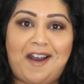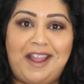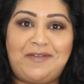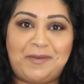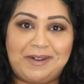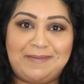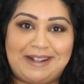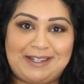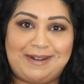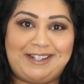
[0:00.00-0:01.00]
Hi everyone, welcome
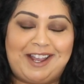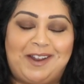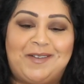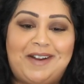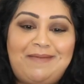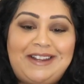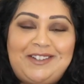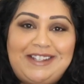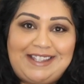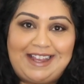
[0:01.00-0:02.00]
back to my channel. I'm
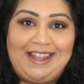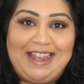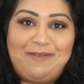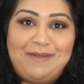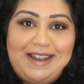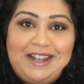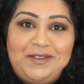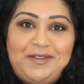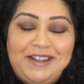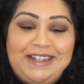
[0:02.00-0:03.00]
literally sat here with my
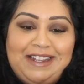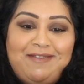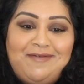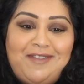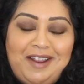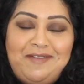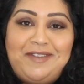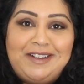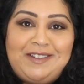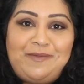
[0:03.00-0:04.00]
Ninja Foodi right in
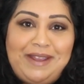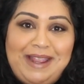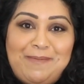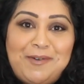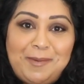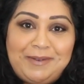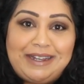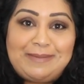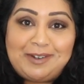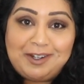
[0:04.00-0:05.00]
front of me, propped
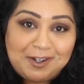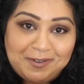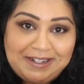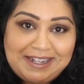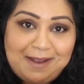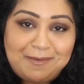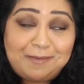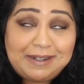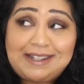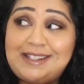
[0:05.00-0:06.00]
up on a coffee table
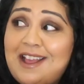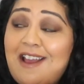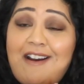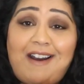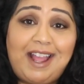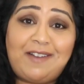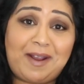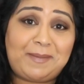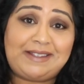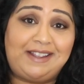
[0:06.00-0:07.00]
because I have
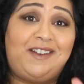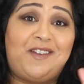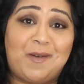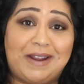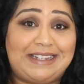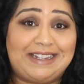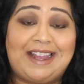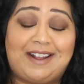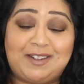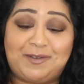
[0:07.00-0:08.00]
absolutely no idea
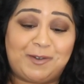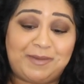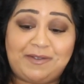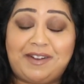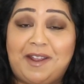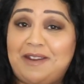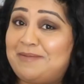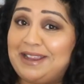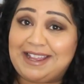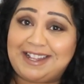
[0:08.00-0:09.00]
how to film this video
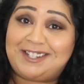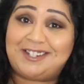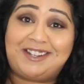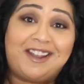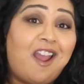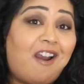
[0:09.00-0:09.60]
in my kitchen.